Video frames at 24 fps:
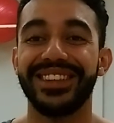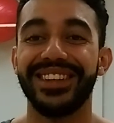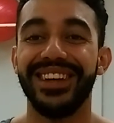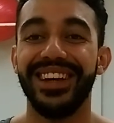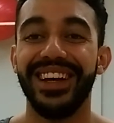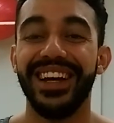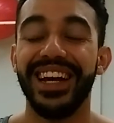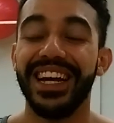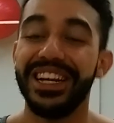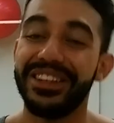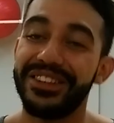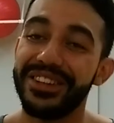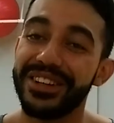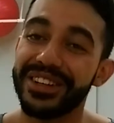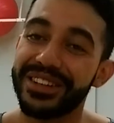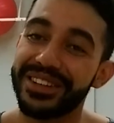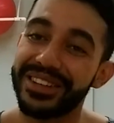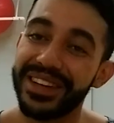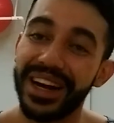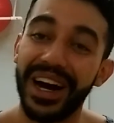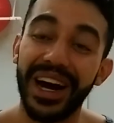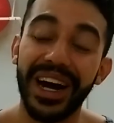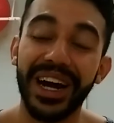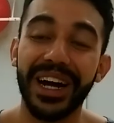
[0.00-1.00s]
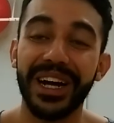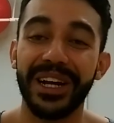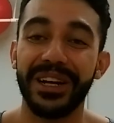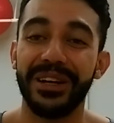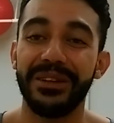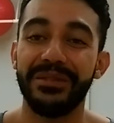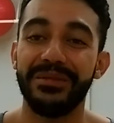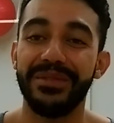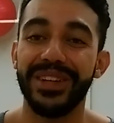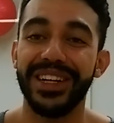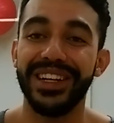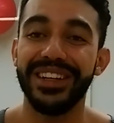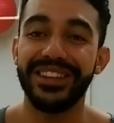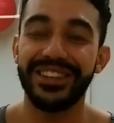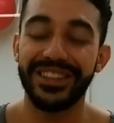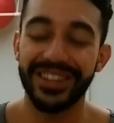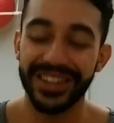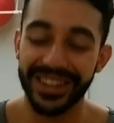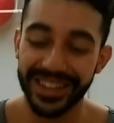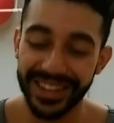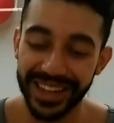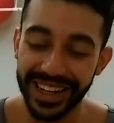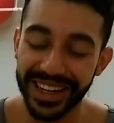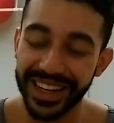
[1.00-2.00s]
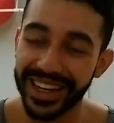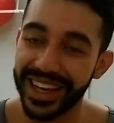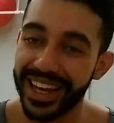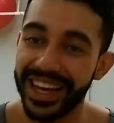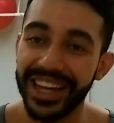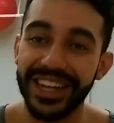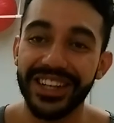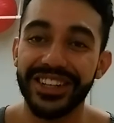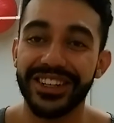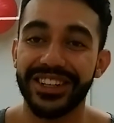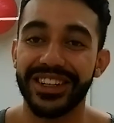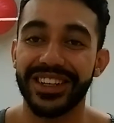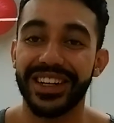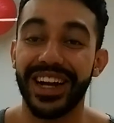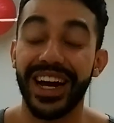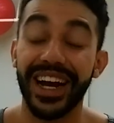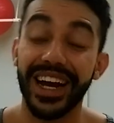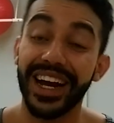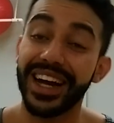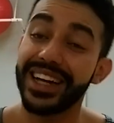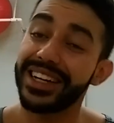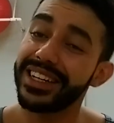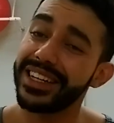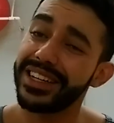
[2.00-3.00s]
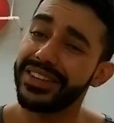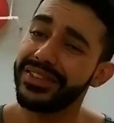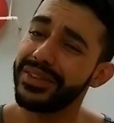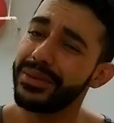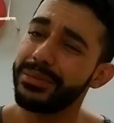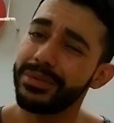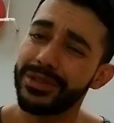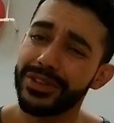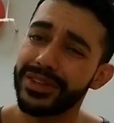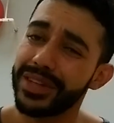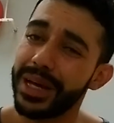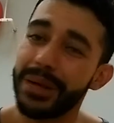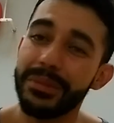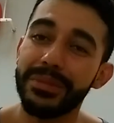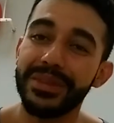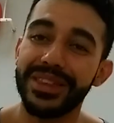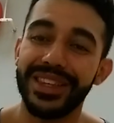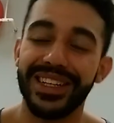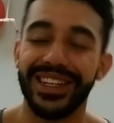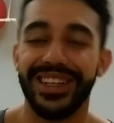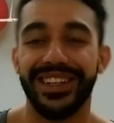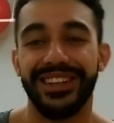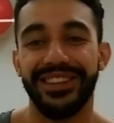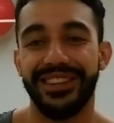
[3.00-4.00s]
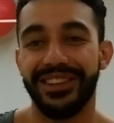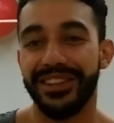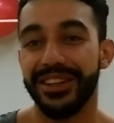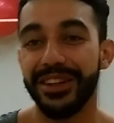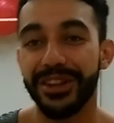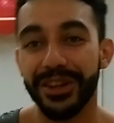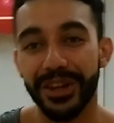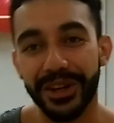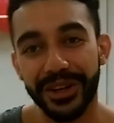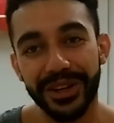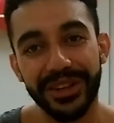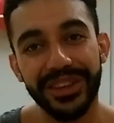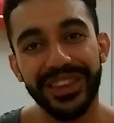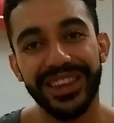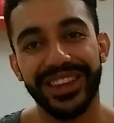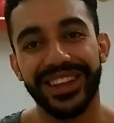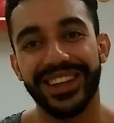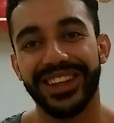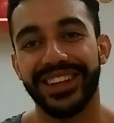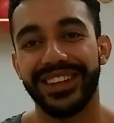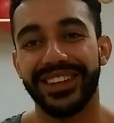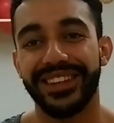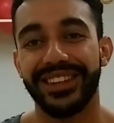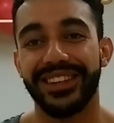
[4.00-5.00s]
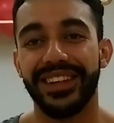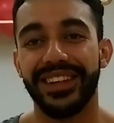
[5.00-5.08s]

It took time. It took dedication. I had to give up some things to learn this.